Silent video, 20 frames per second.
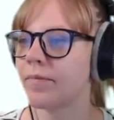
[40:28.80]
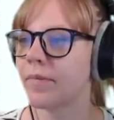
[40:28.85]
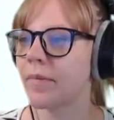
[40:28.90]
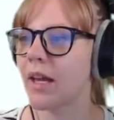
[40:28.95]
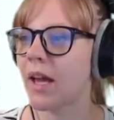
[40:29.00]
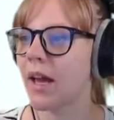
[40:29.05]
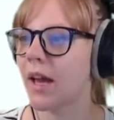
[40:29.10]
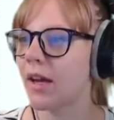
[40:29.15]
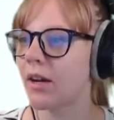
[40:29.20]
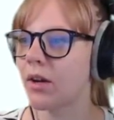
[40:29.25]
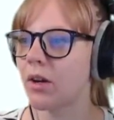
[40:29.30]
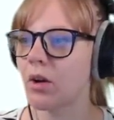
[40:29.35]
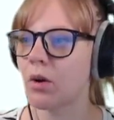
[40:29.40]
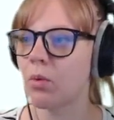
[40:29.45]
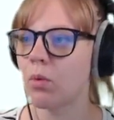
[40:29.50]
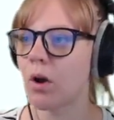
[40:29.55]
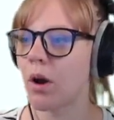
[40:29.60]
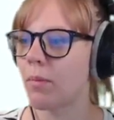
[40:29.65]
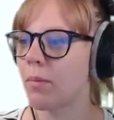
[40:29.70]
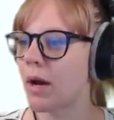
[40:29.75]
Yeah, I don't know
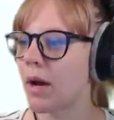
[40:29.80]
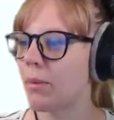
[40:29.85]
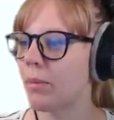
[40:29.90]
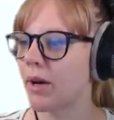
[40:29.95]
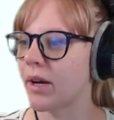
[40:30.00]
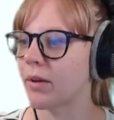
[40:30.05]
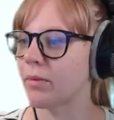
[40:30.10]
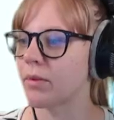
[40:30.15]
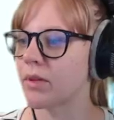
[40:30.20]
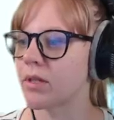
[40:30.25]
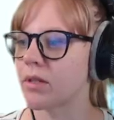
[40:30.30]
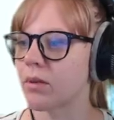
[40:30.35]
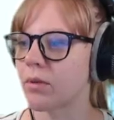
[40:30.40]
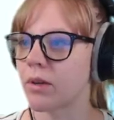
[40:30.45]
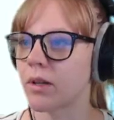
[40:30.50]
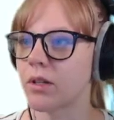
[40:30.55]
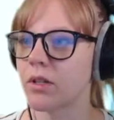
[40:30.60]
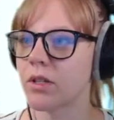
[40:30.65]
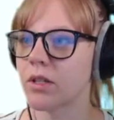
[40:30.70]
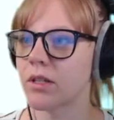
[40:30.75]
what my brain was
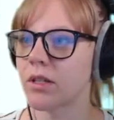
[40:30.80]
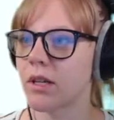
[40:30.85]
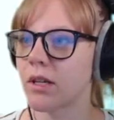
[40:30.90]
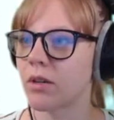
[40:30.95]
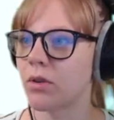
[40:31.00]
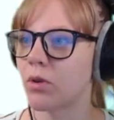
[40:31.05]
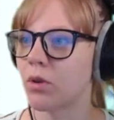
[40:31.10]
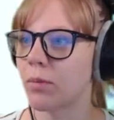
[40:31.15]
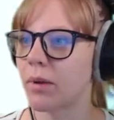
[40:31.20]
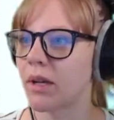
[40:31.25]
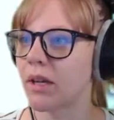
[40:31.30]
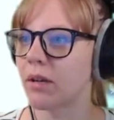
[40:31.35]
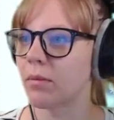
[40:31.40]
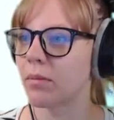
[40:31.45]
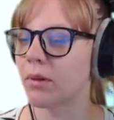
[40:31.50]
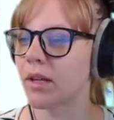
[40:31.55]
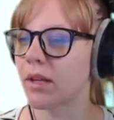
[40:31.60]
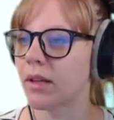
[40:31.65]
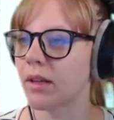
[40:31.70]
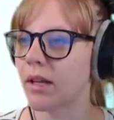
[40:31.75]
doing. Just ignore me
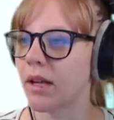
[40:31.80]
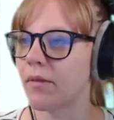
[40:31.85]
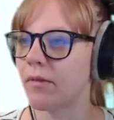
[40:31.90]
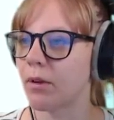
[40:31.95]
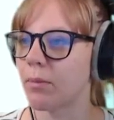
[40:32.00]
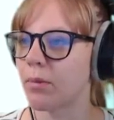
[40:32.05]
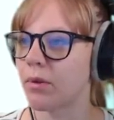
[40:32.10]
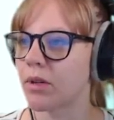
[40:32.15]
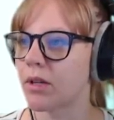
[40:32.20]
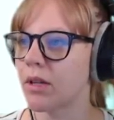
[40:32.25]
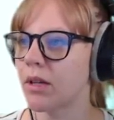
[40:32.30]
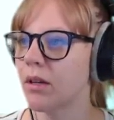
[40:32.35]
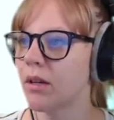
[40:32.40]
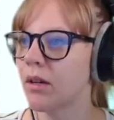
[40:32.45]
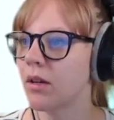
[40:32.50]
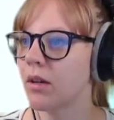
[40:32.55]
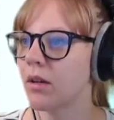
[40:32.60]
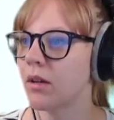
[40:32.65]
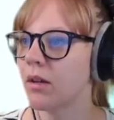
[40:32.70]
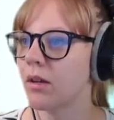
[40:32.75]
completely, everybody.